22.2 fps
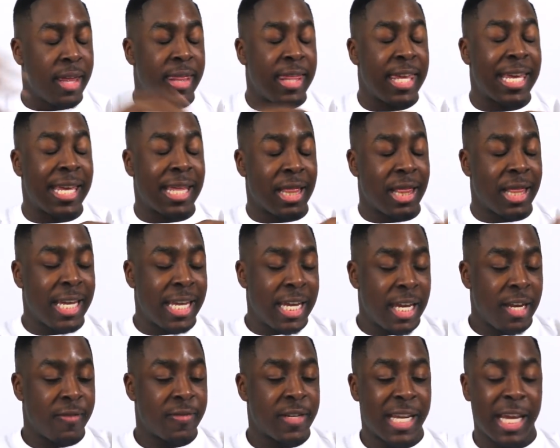the
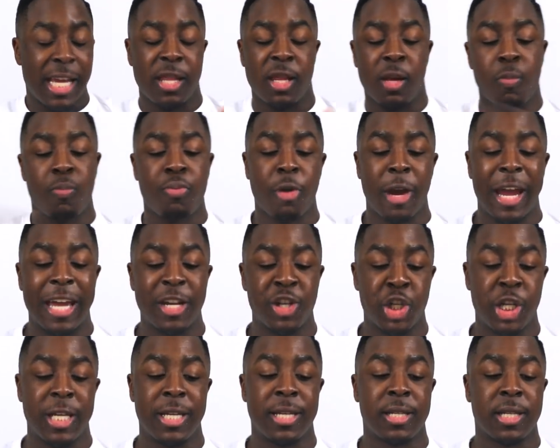leaves and the
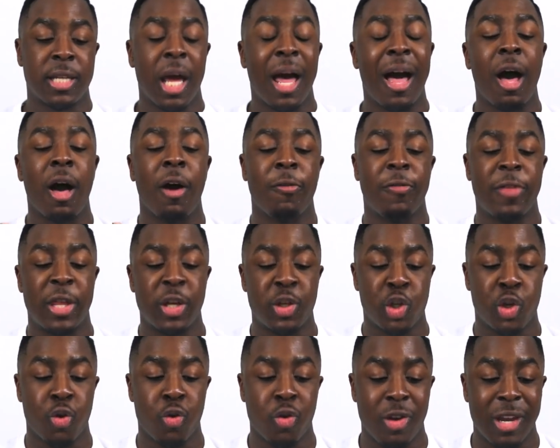branches of the
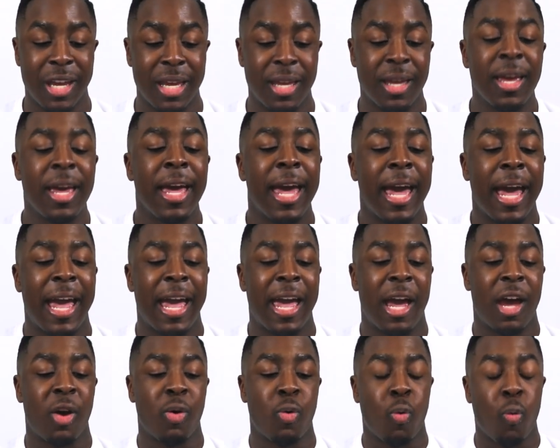tree.
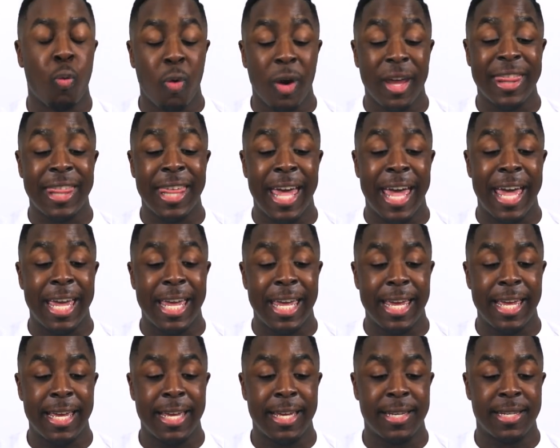And what
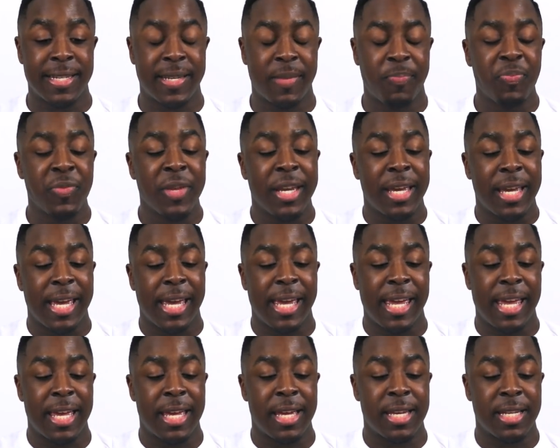that is,
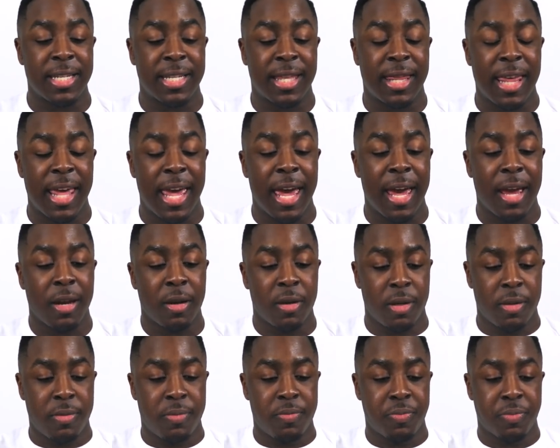is that
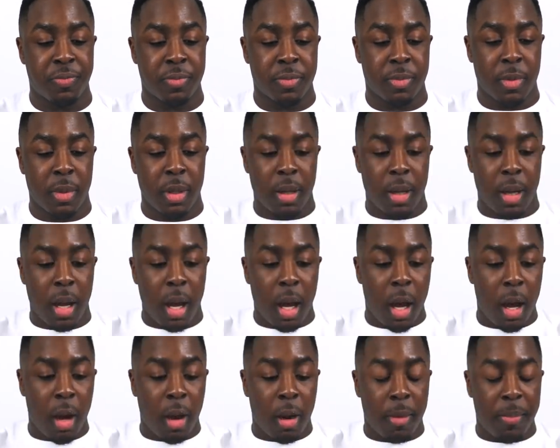
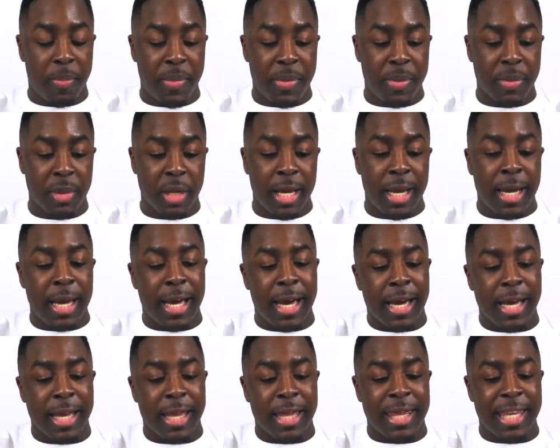um,
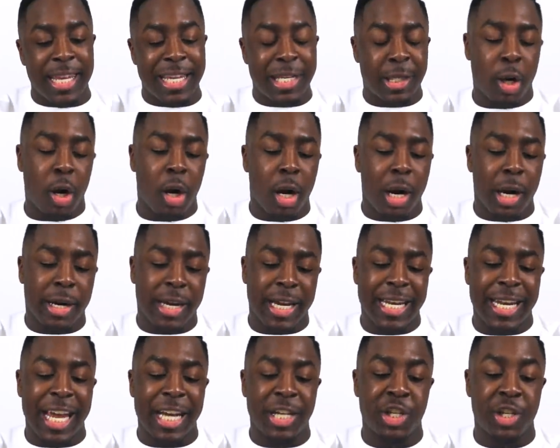these are our
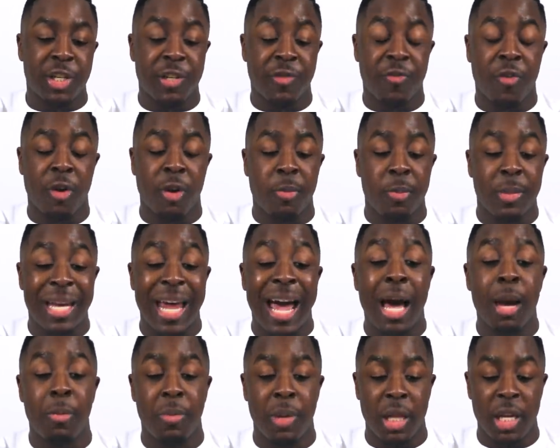connections from
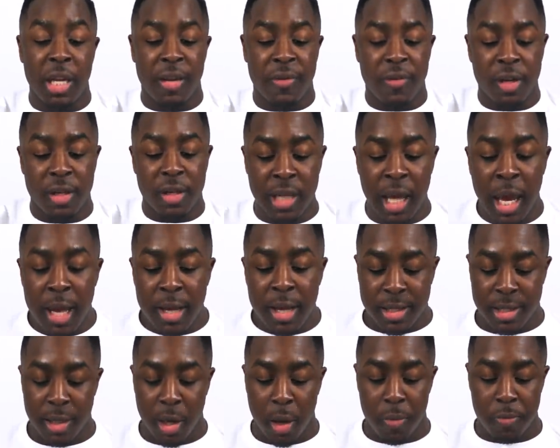non-believers.
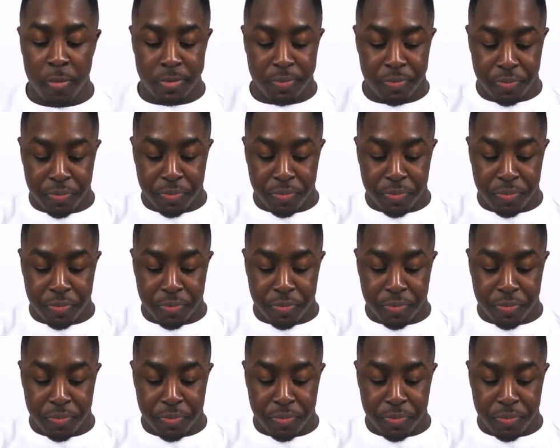So